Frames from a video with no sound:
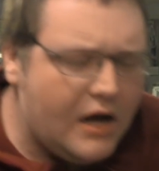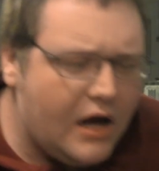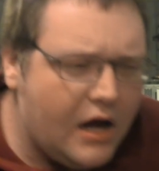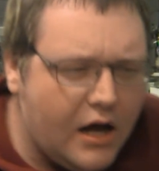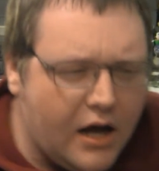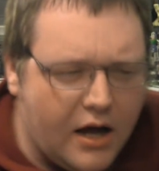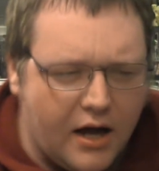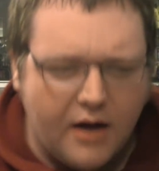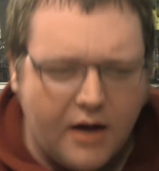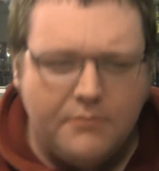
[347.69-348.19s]

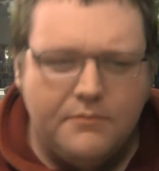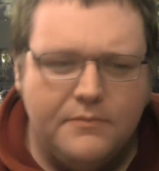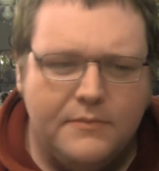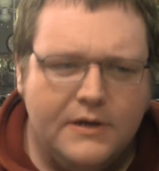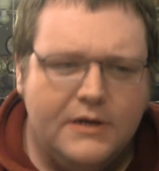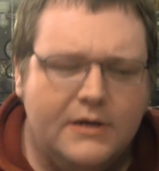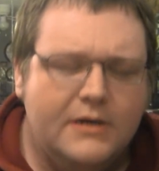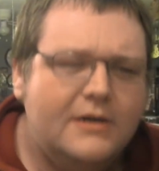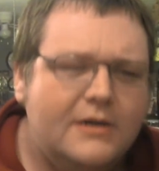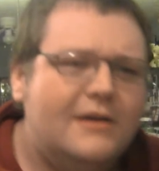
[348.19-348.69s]
Um,
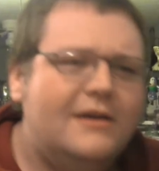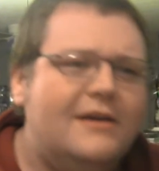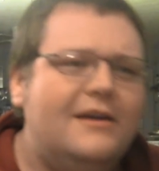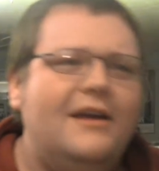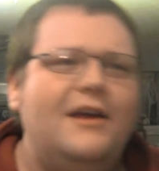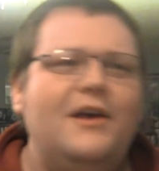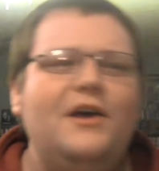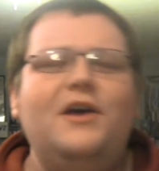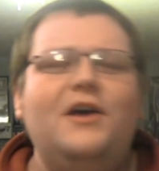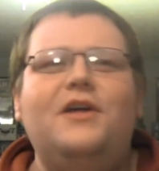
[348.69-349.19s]

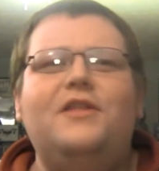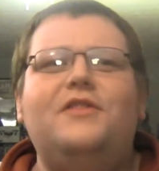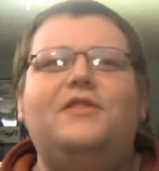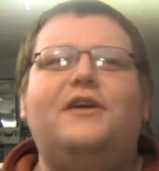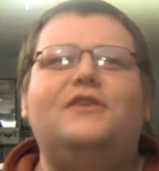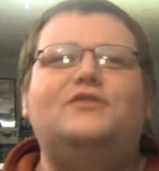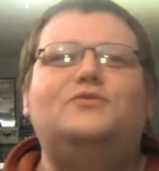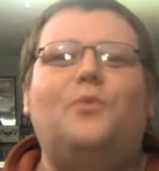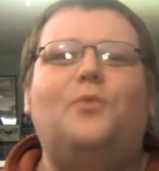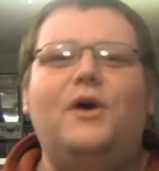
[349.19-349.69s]

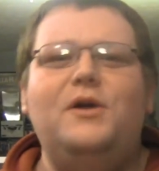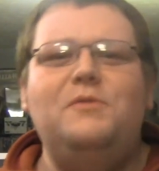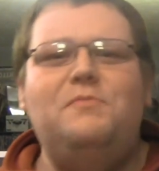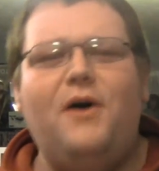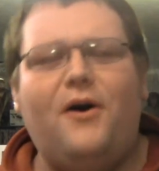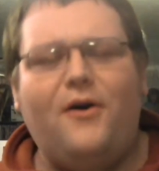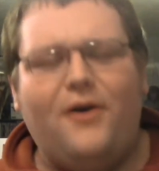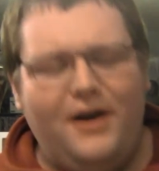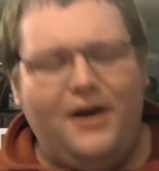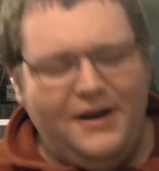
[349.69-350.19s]
there's one
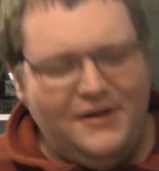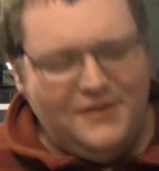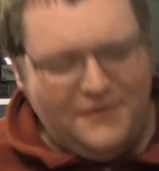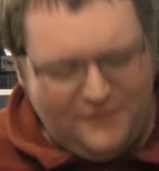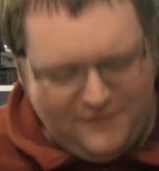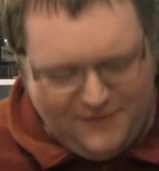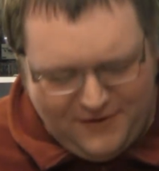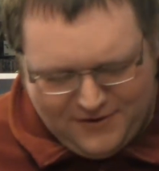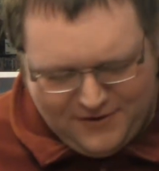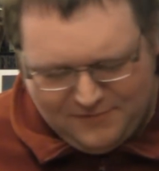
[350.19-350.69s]
part in the
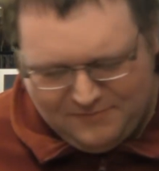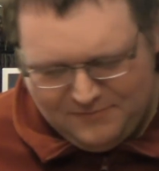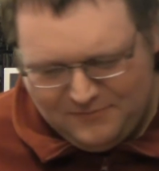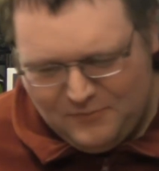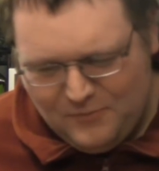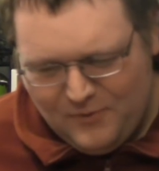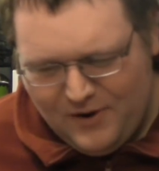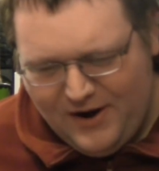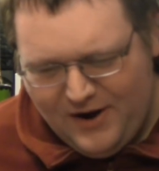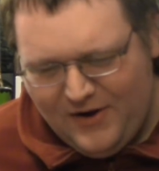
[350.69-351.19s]
film
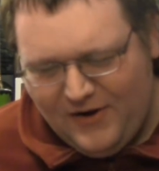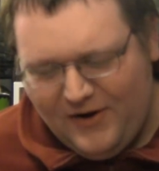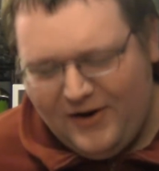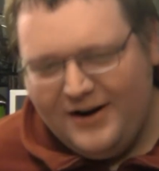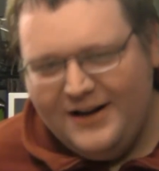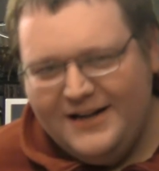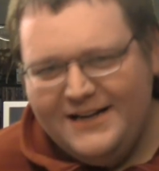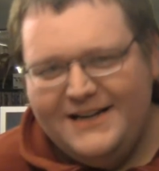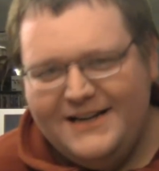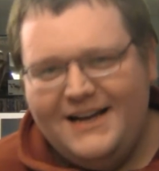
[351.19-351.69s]
where
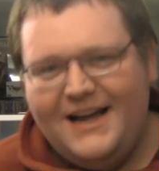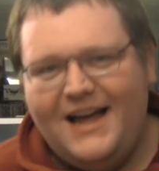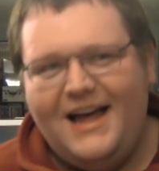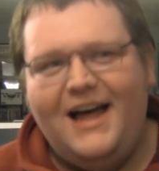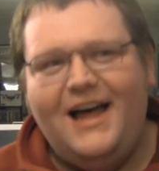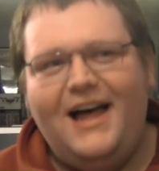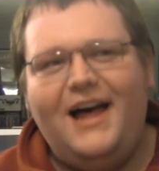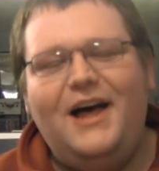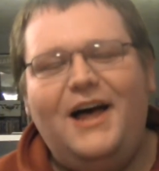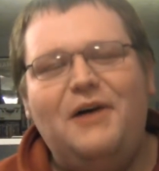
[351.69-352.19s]

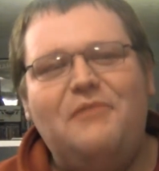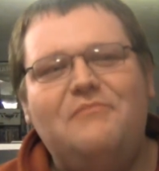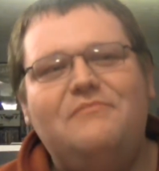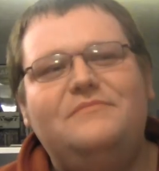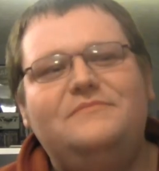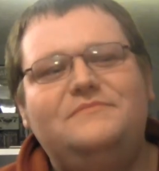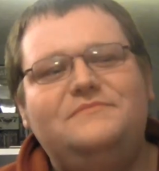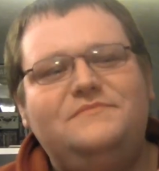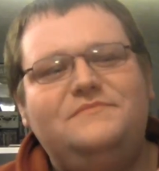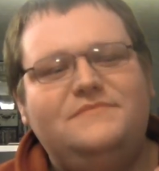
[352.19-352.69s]

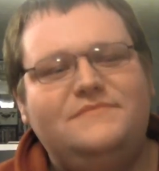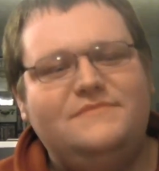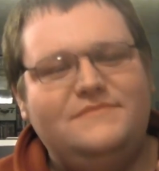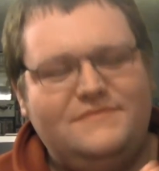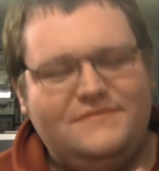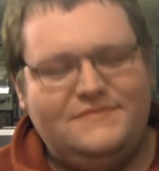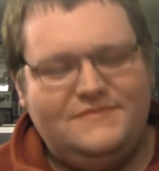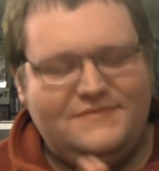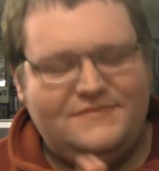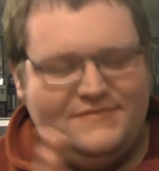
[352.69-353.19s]
um,
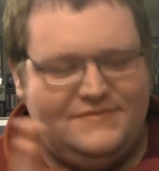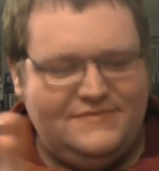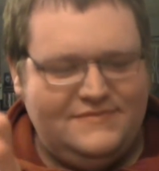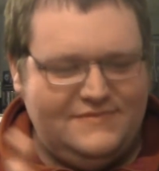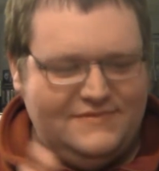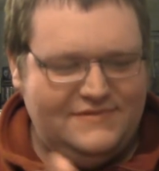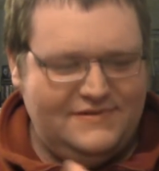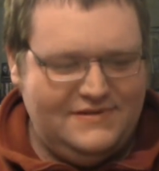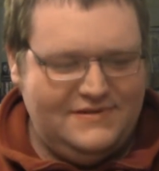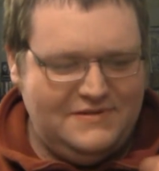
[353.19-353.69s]

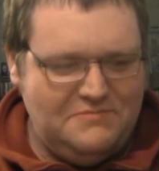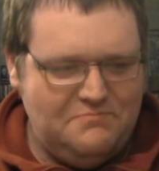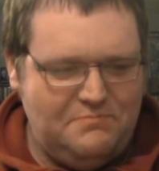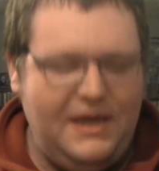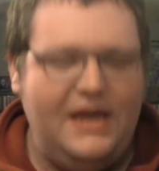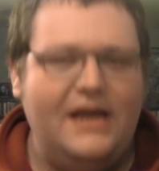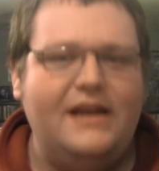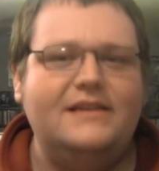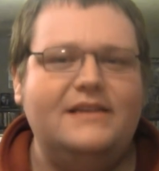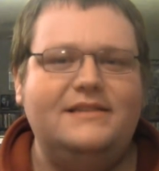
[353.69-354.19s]

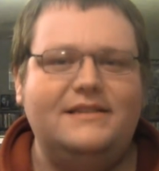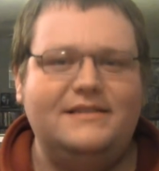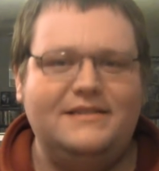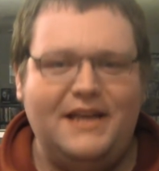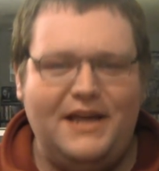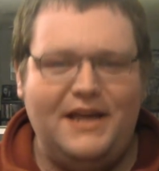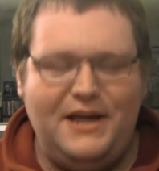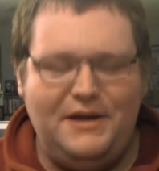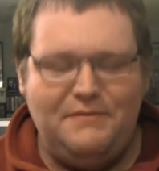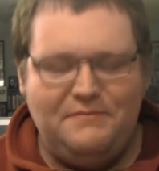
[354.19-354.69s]
Ben is his
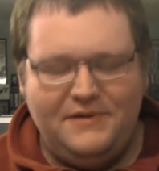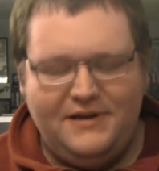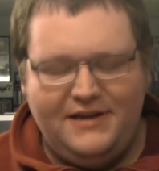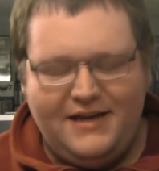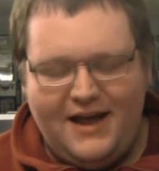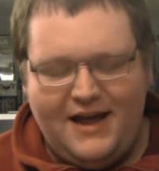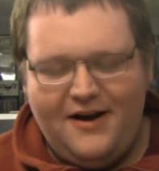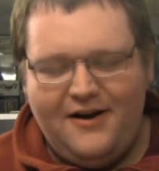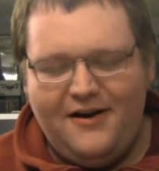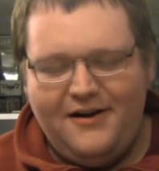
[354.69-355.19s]
name
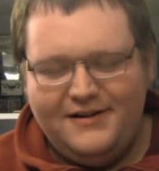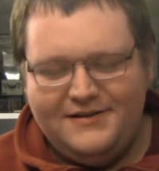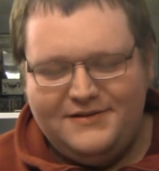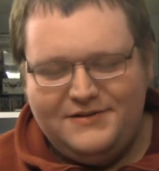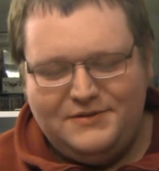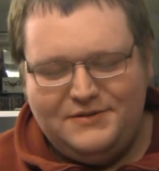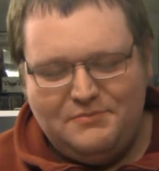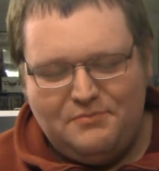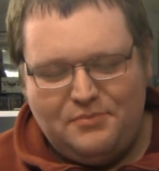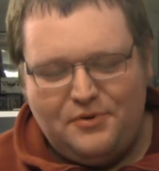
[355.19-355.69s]

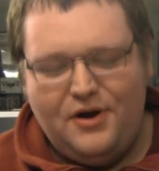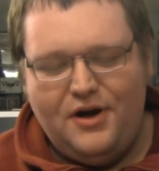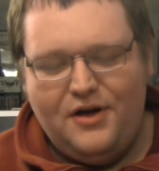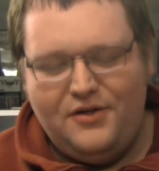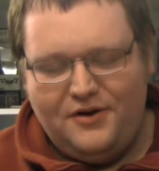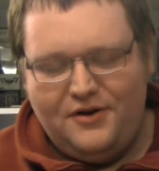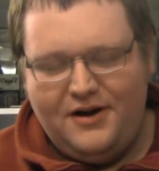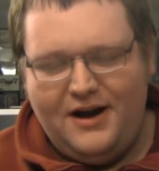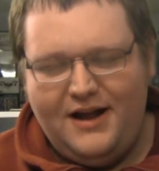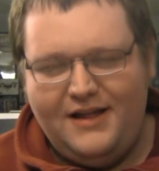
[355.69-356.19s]
Karen's
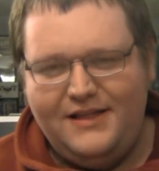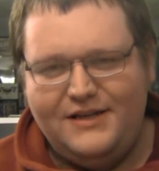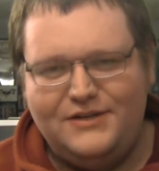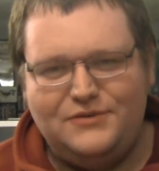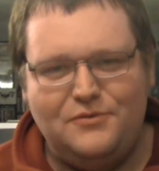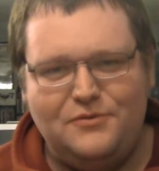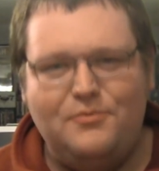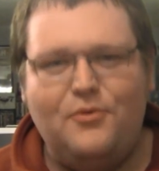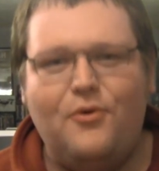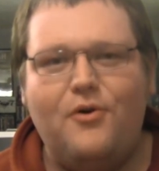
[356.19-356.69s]
brother and
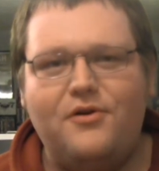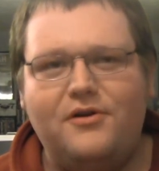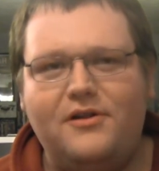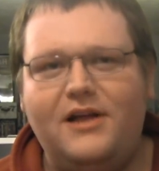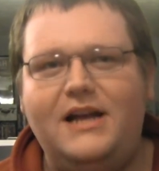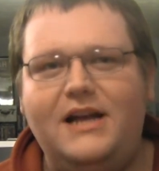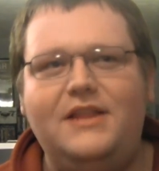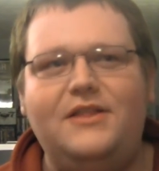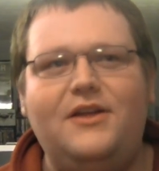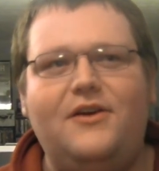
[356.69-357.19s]
this reporter
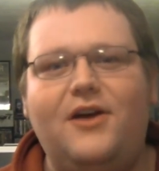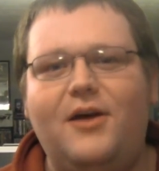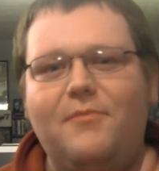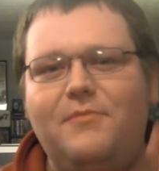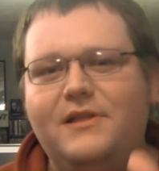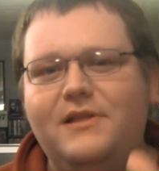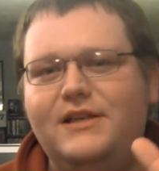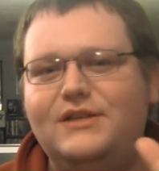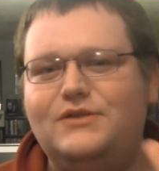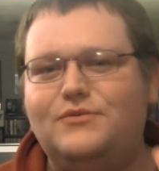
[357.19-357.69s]
lady, they're up
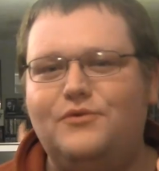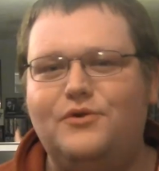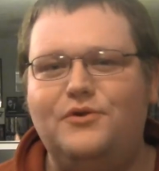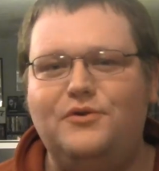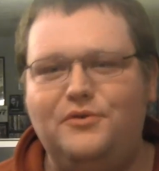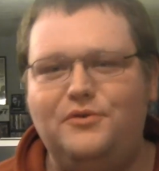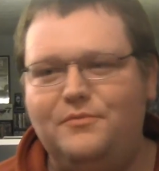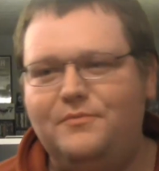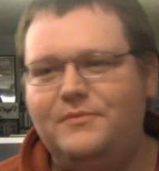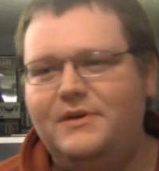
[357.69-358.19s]
in this
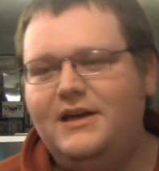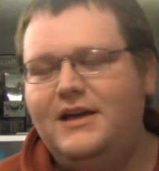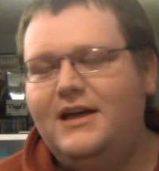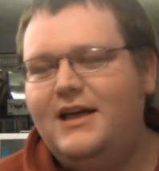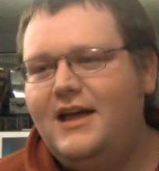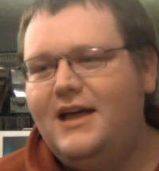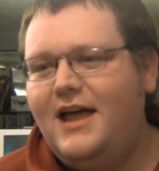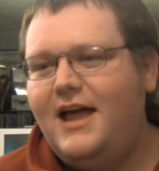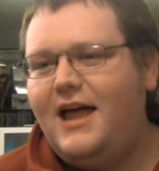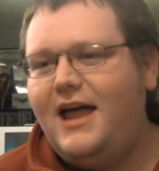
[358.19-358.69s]
room
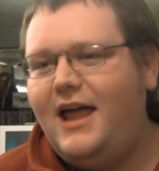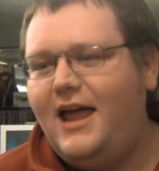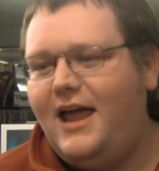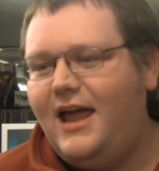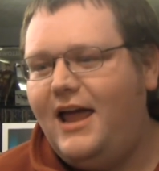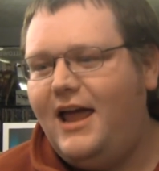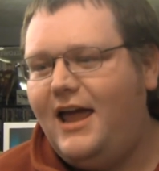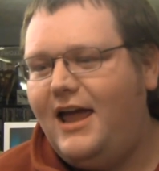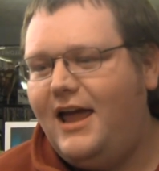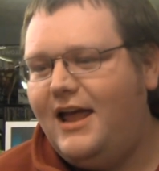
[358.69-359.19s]

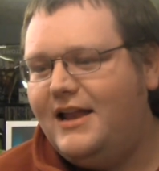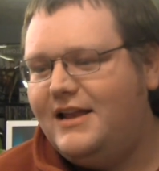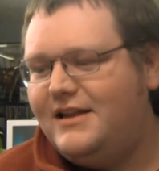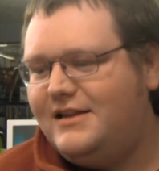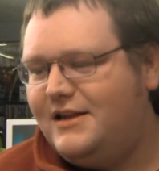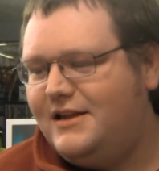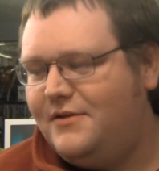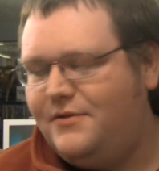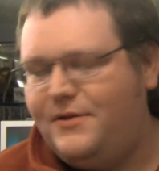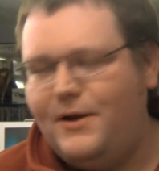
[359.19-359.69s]
and
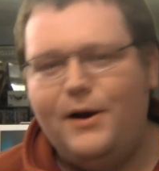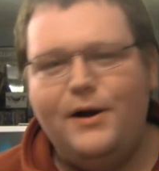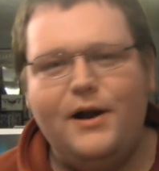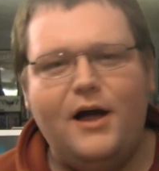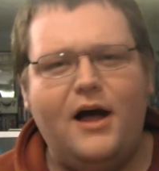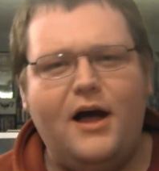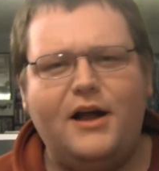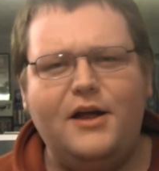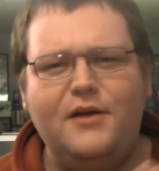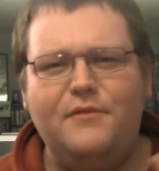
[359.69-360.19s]
they're
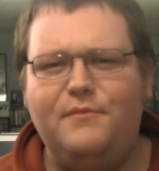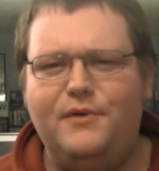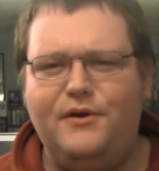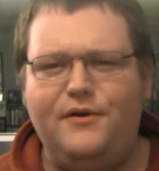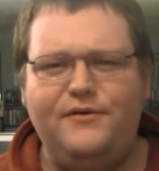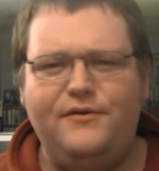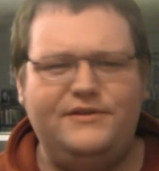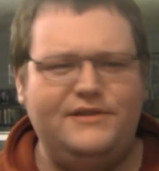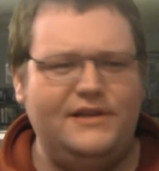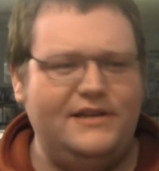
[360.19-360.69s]
knocking
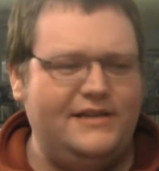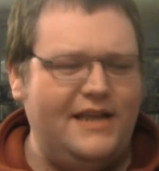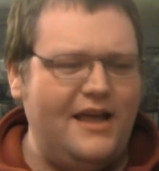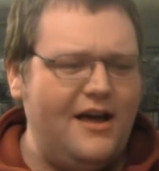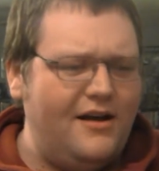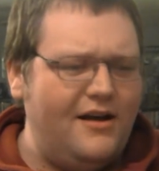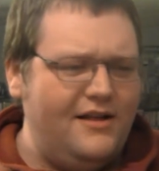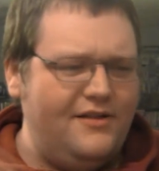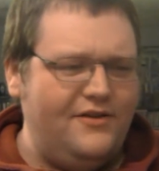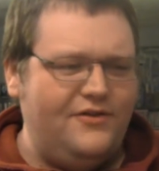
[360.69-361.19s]
boots. And
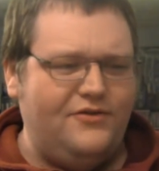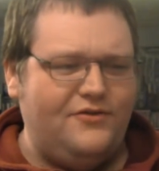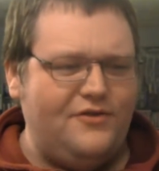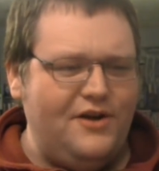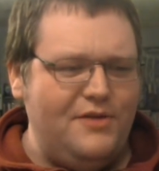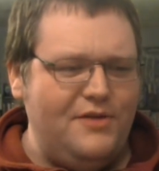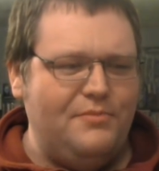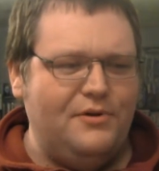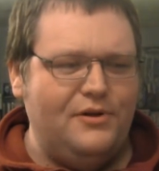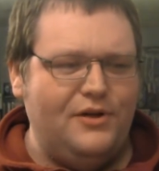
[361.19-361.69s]
down in the
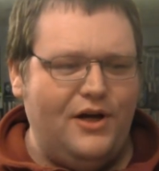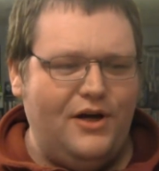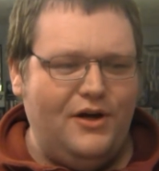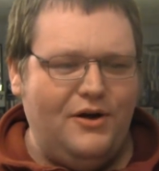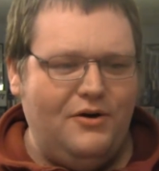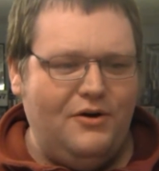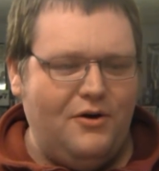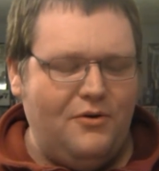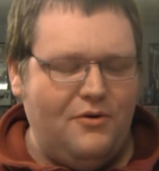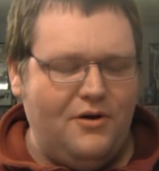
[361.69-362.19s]
street
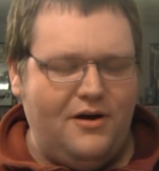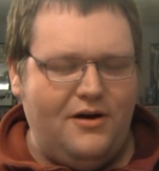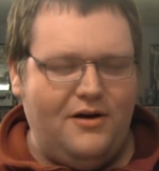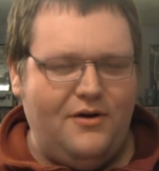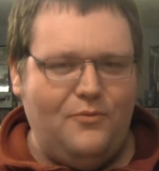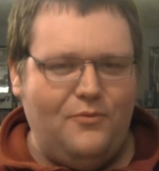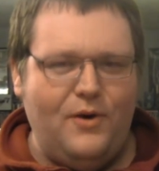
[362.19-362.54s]
below, a, a